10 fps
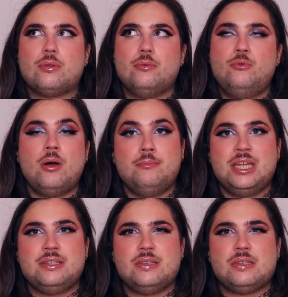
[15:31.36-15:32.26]
what I
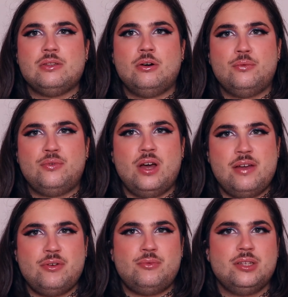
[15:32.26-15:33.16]
meant is not for
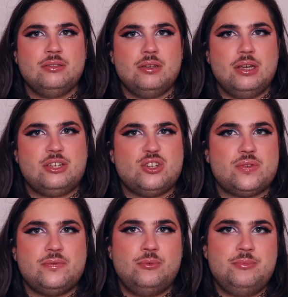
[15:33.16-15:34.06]
everyone, it's
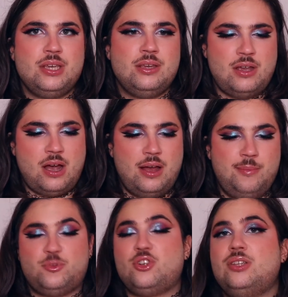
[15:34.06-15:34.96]
just for me.
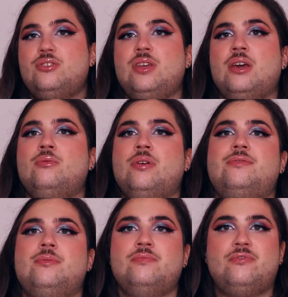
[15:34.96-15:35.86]
I'm trying to get away
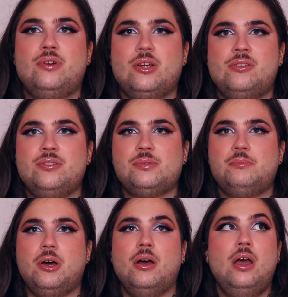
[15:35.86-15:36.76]
from fragrance,
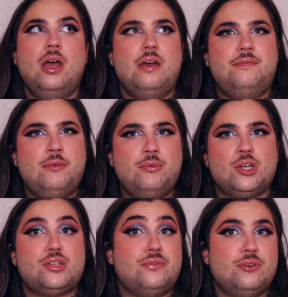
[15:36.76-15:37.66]
but if it
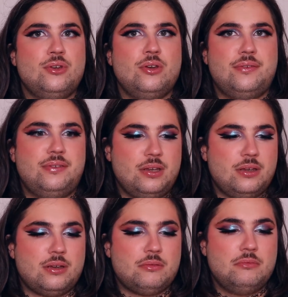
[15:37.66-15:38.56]
works for you, I
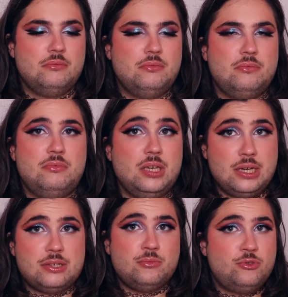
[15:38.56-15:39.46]
think there
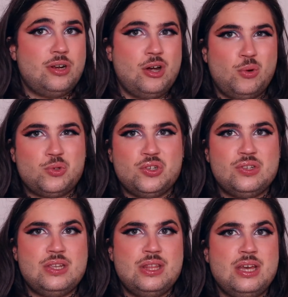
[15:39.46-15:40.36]
are some great
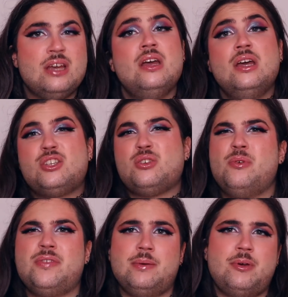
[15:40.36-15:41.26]
options in there. Some
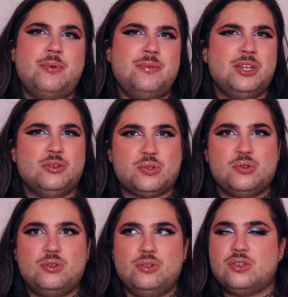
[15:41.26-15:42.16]
of them are maybe not so
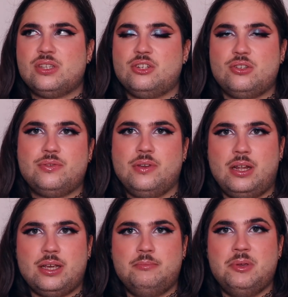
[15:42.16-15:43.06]
good because I just feel
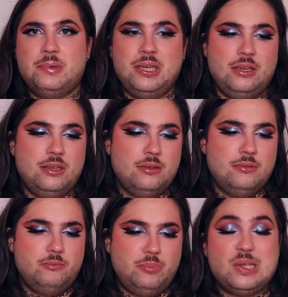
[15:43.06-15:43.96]
like
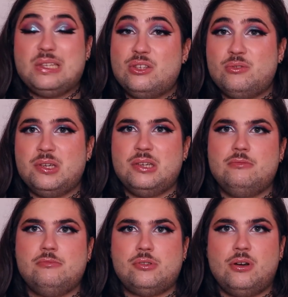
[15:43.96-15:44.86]
maybe Pixie is a
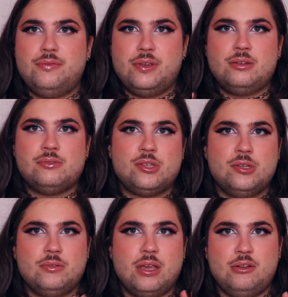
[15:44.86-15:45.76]
bit surfing on
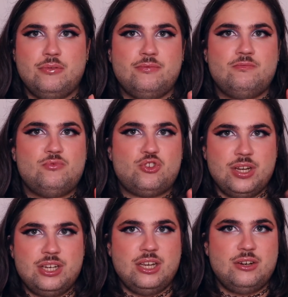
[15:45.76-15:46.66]
some kind of
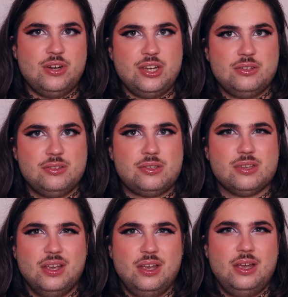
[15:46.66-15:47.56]
trendy
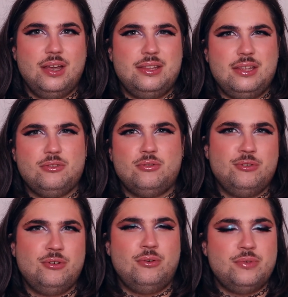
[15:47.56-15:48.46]
ingredients and they don't want
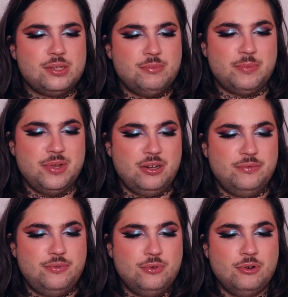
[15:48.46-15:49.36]
to always make
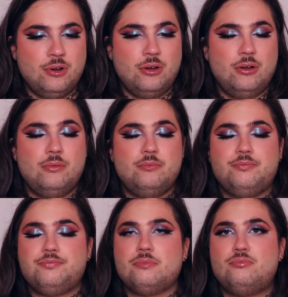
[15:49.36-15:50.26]
meaningful
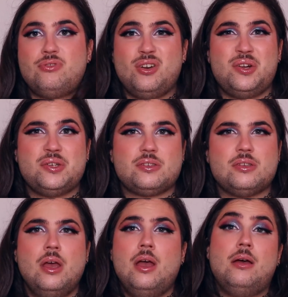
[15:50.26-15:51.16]

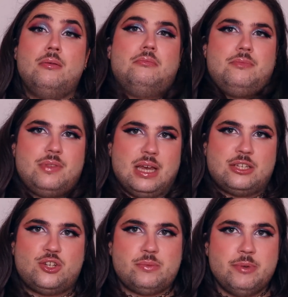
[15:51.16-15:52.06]
products.
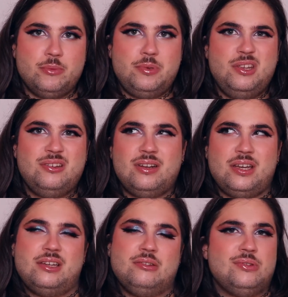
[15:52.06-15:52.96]
That's just my opinion.
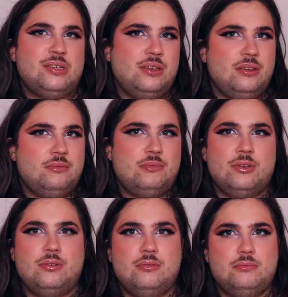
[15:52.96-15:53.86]
Like, I don't see
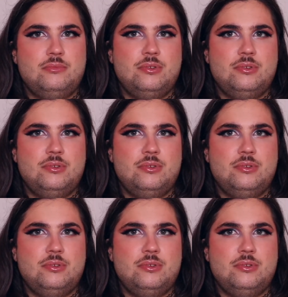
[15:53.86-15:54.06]
the